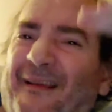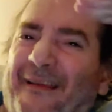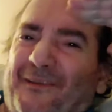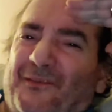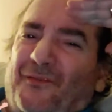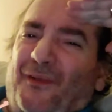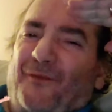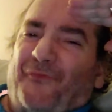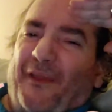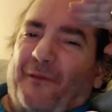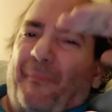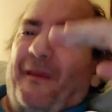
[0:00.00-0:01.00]
It's still a
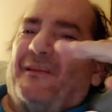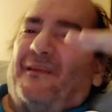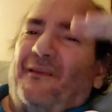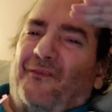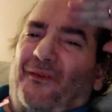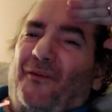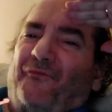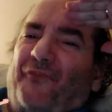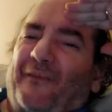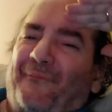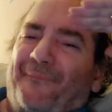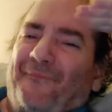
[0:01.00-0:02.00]
fake base. It's still
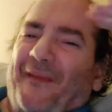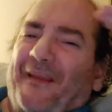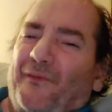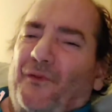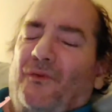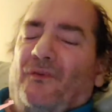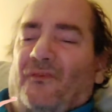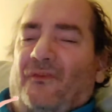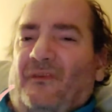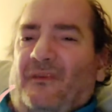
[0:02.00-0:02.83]
fake news.